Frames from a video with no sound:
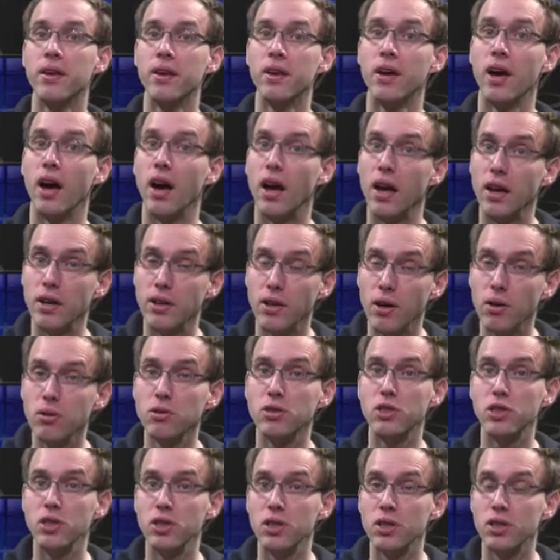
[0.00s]
And note,
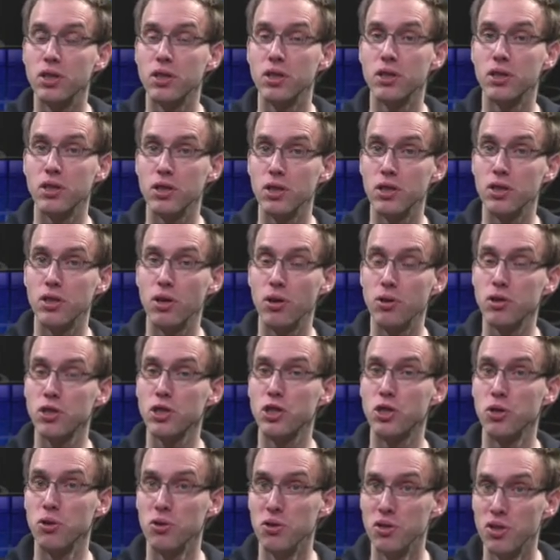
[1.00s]
notice you
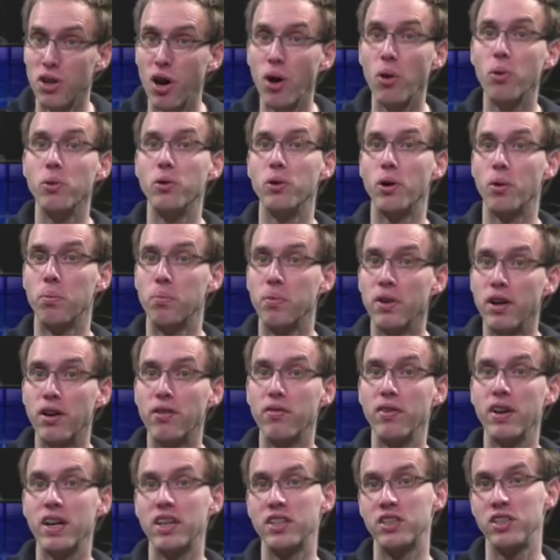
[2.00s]
know your P of
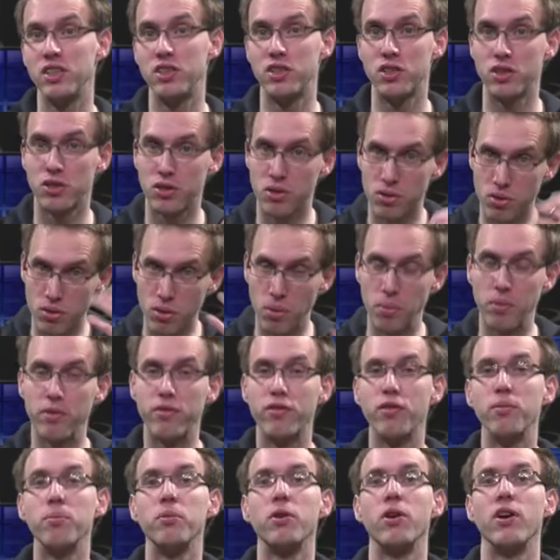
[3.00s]
x. It's coming from
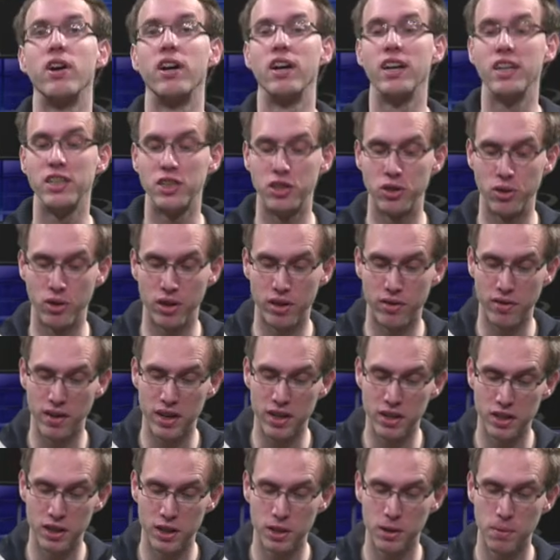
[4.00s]
your original
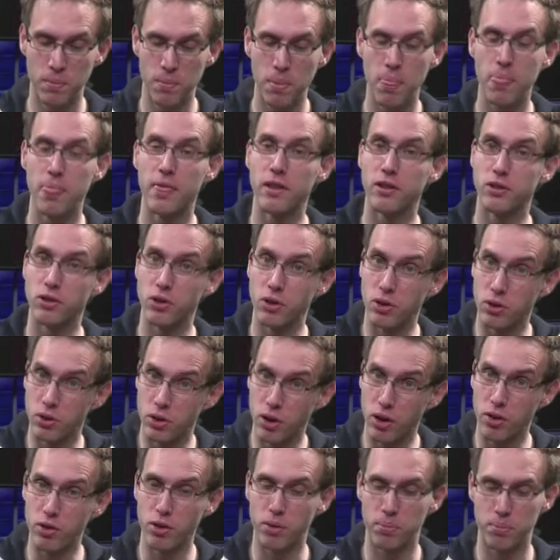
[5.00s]
equation. So you know
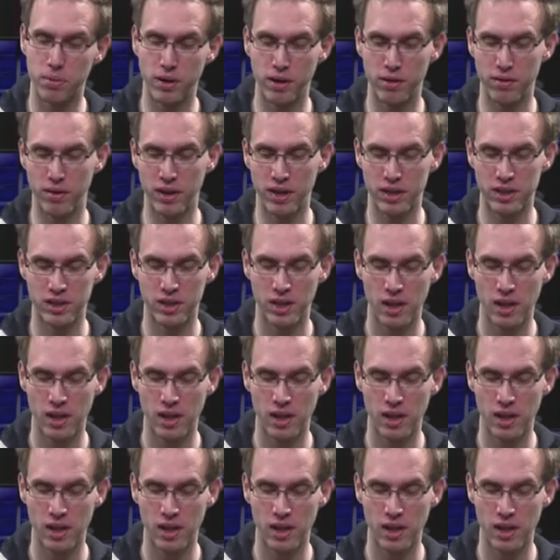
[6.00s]
your P of x.